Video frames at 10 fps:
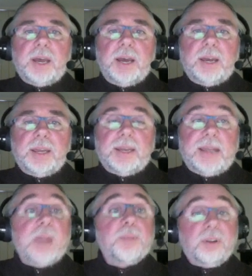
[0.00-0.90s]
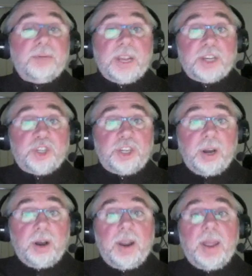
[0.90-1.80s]
in April of next
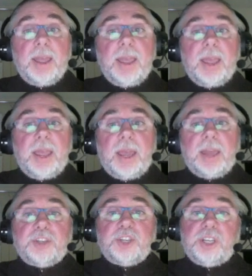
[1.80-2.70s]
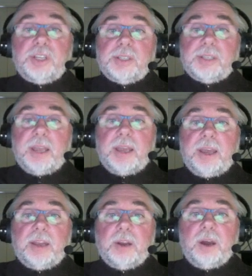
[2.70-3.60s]
year. And she's
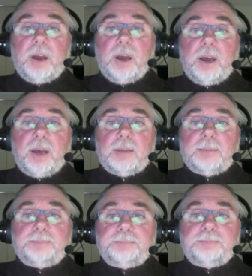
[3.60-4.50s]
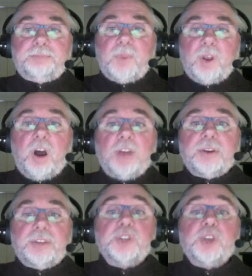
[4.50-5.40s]
an author.
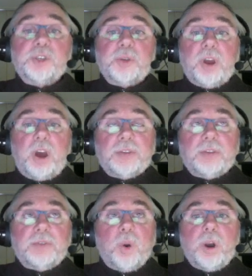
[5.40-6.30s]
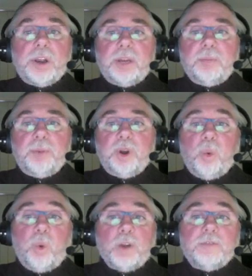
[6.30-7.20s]
She's also the author of the Oregon Book
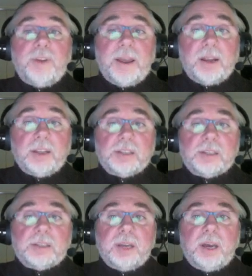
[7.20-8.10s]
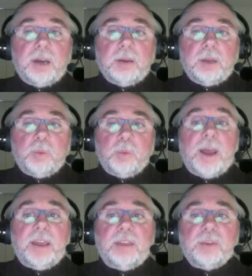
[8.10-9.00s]
Award finalist, a
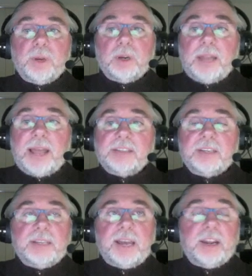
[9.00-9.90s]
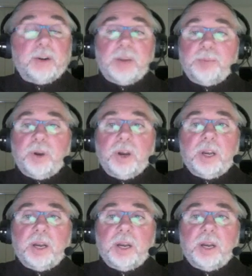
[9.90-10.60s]
YA thriller, Last to Die, great book.